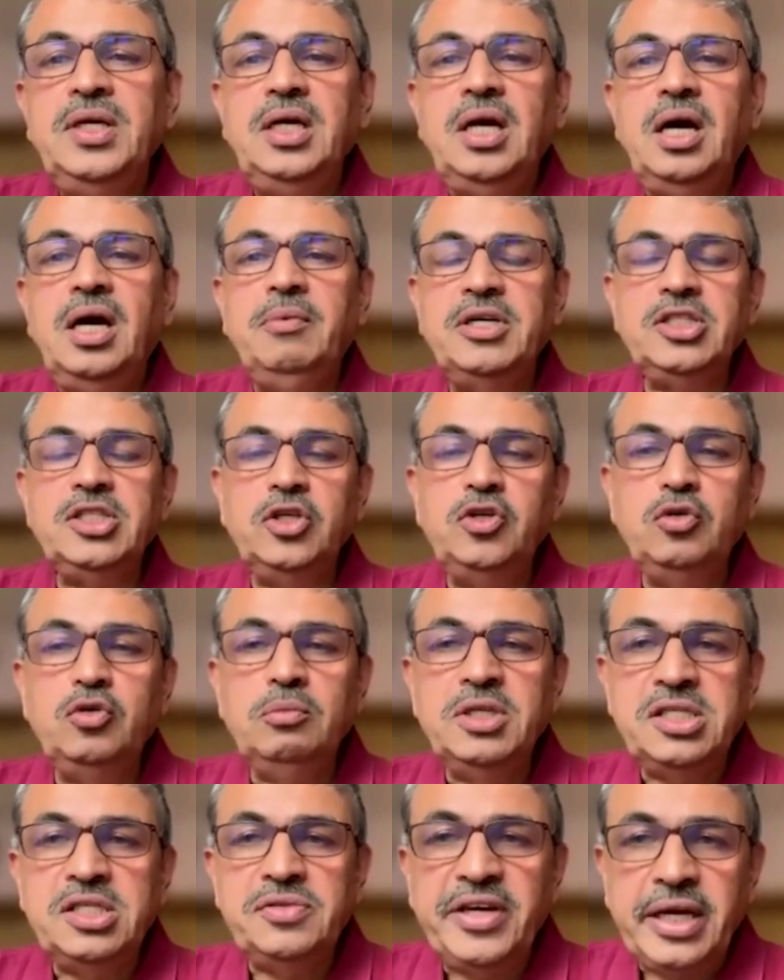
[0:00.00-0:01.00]
Among the
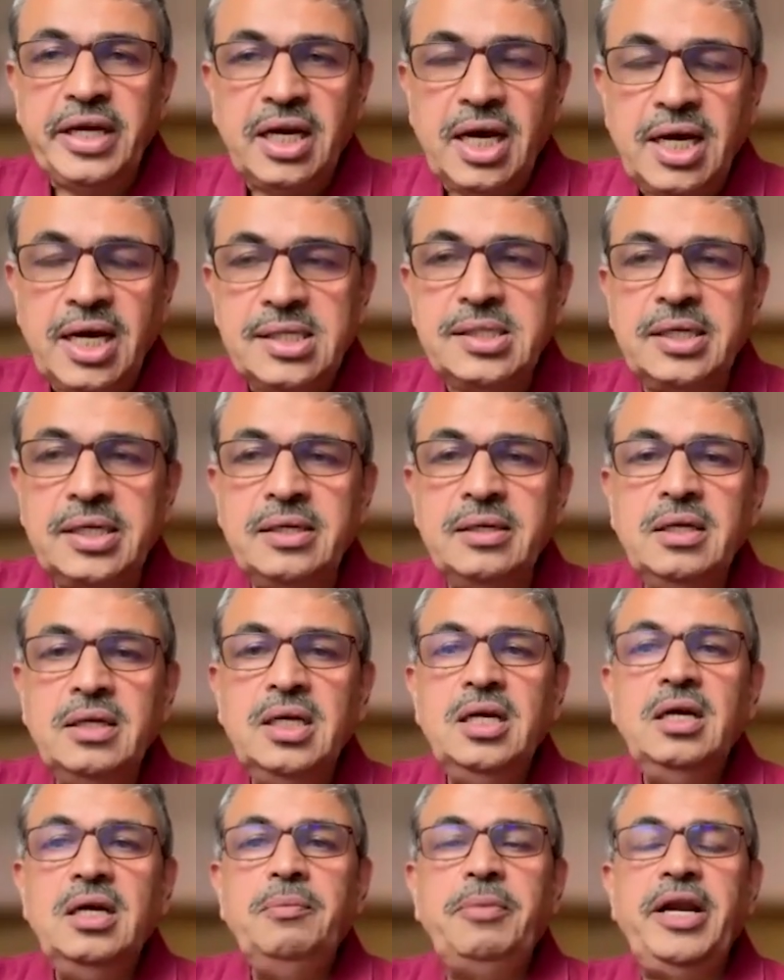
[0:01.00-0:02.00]
humans we can ask.
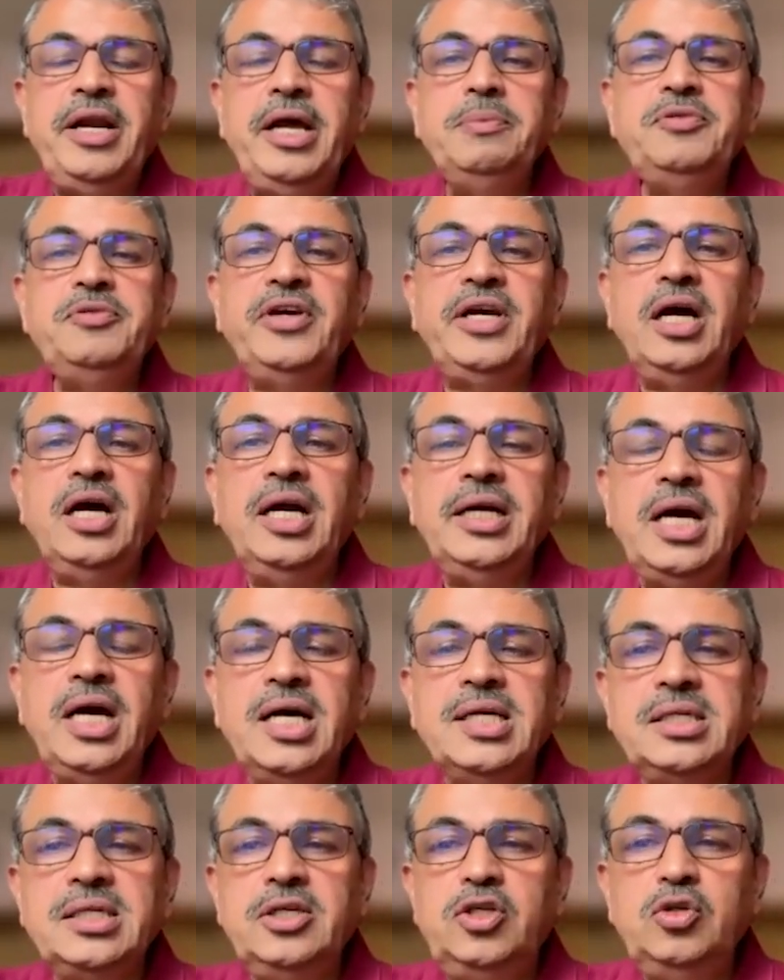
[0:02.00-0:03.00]
Perhaps we can't
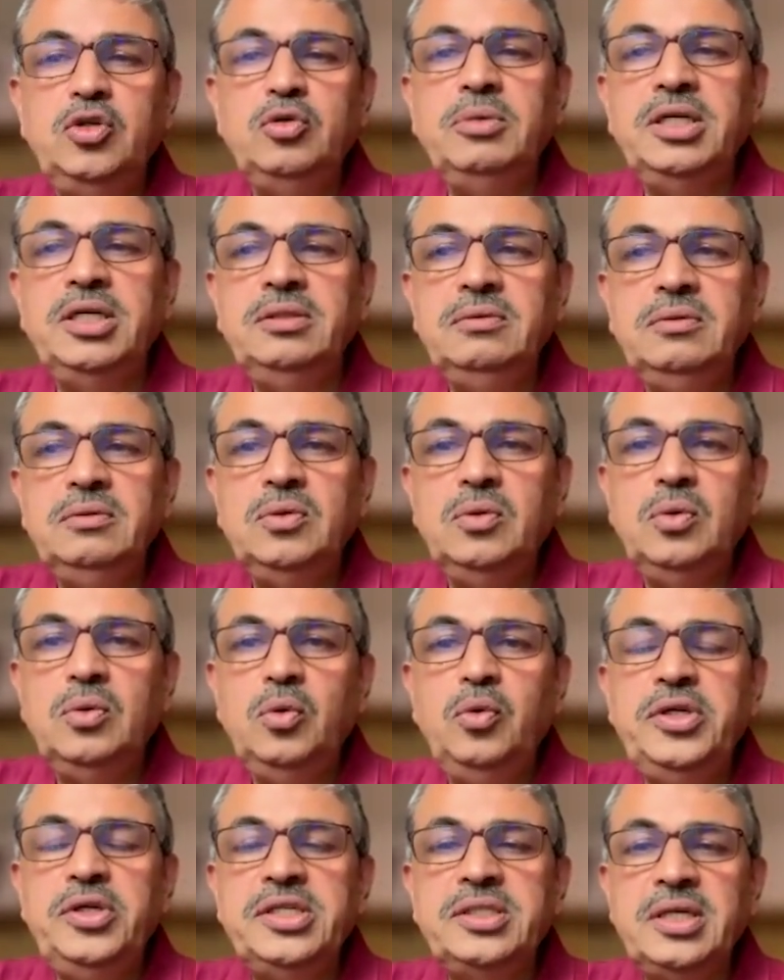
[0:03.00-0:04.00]
ask a human
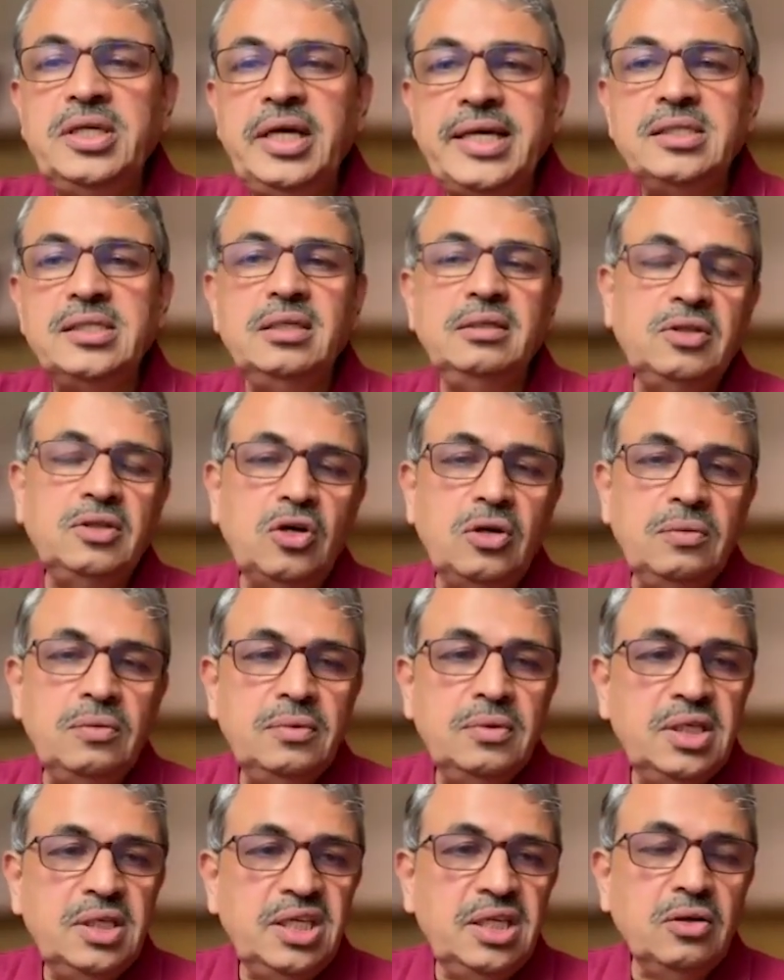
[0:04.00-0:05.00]
who has a
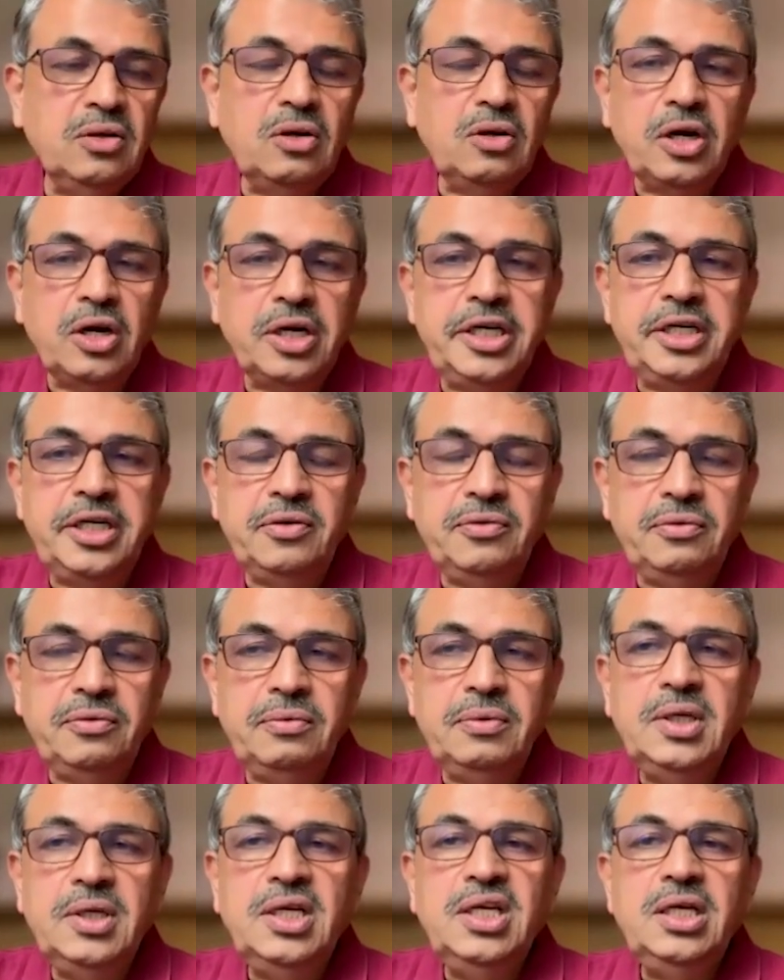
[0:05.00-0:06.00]
cognitive
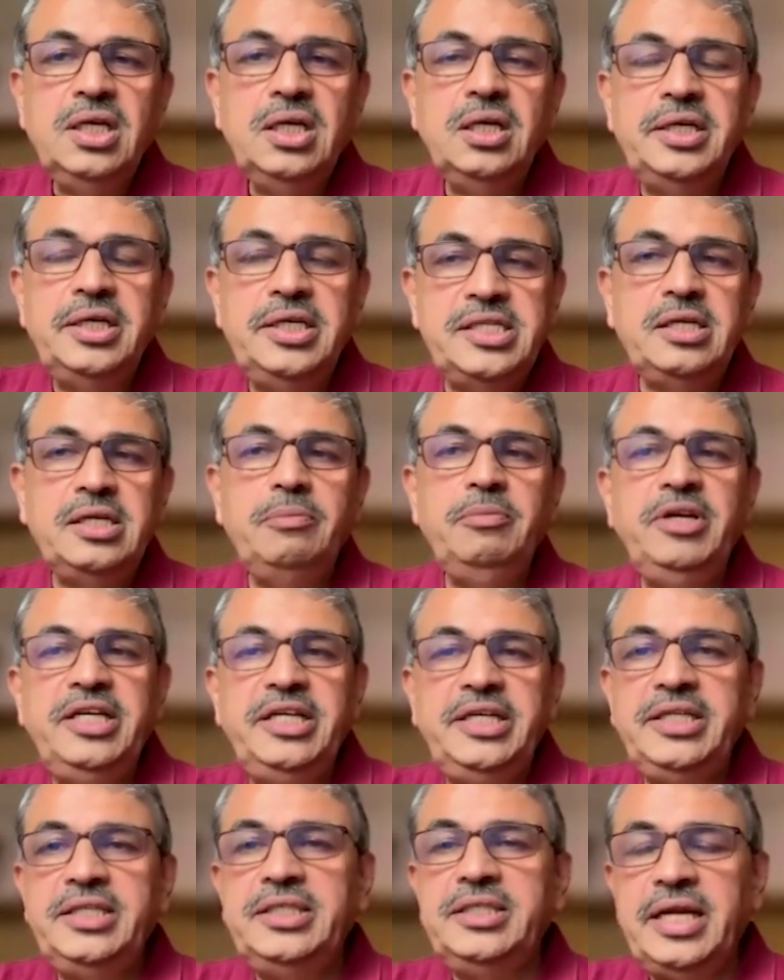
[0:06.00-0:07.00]

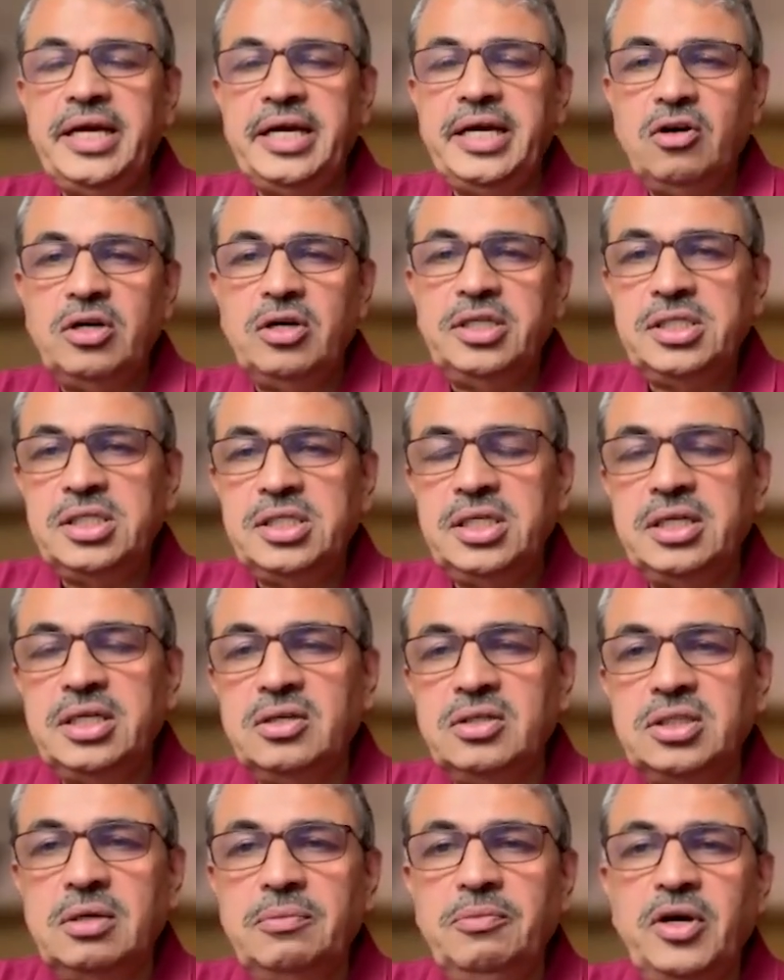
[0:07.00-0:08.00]
disability like autistic
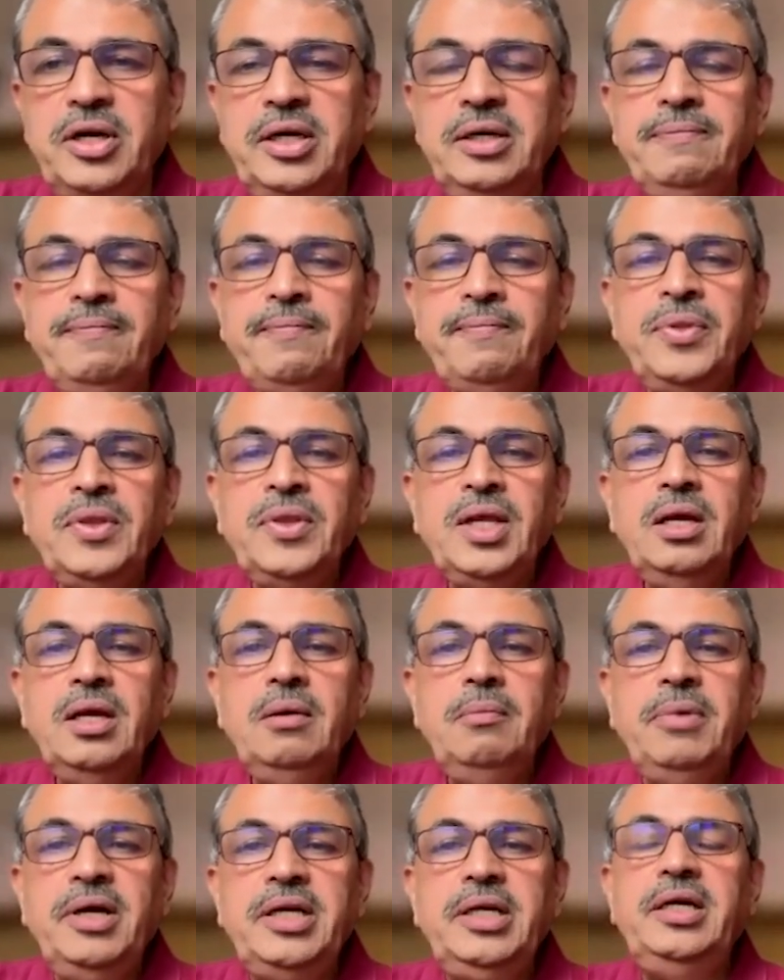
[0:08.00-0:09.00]
or someone,
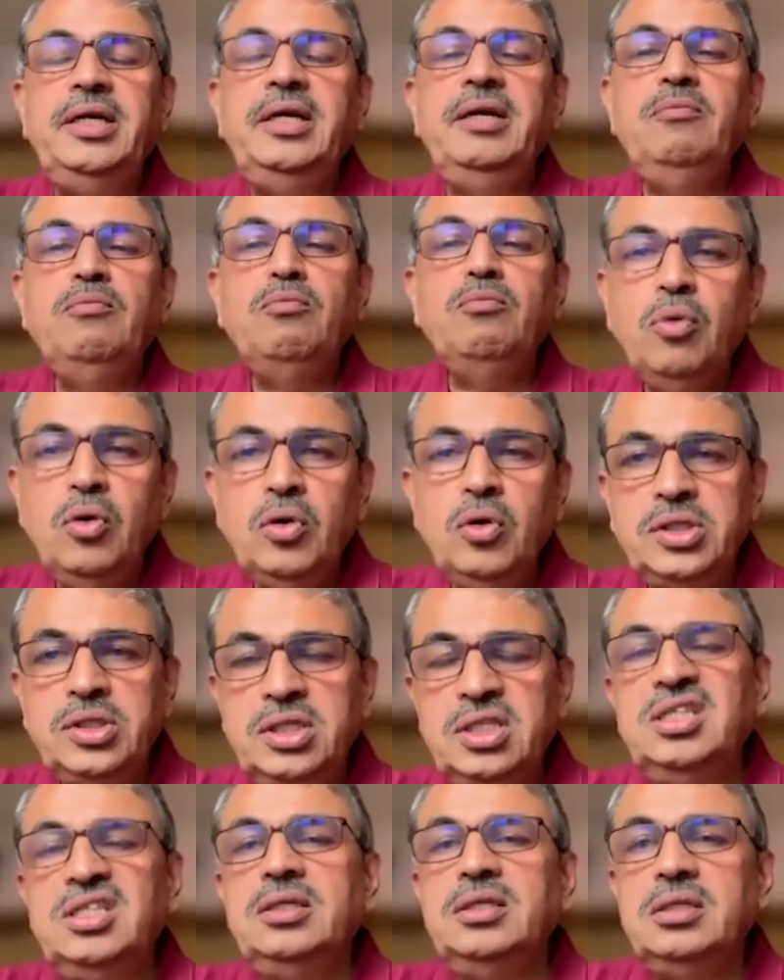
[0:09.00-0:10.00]
but
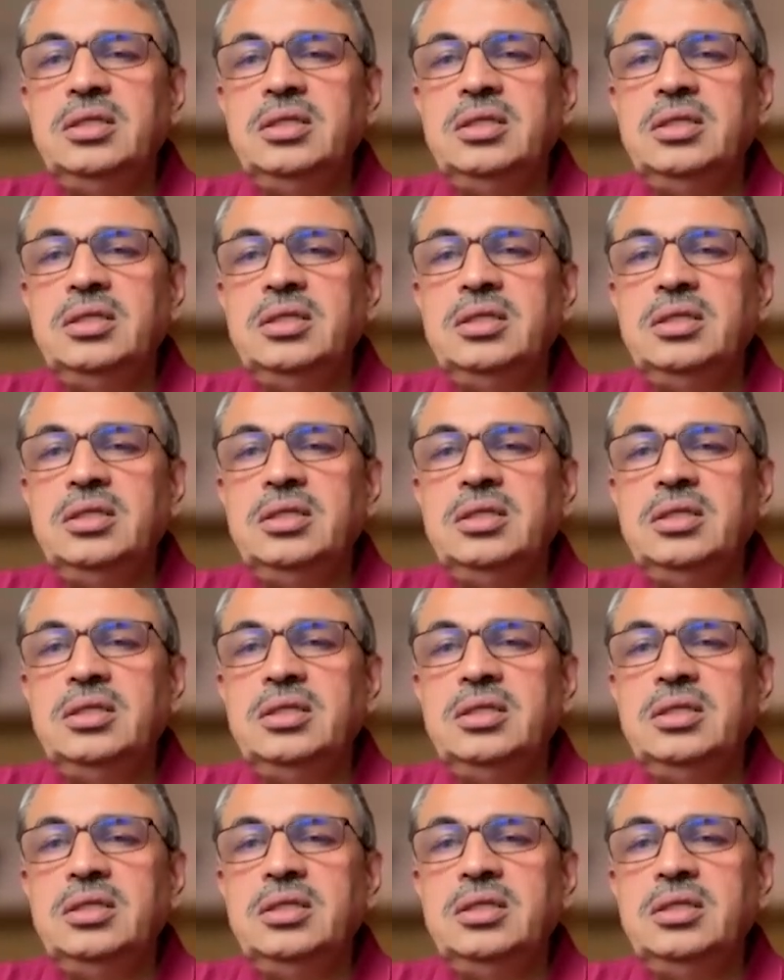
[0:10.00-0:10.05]
most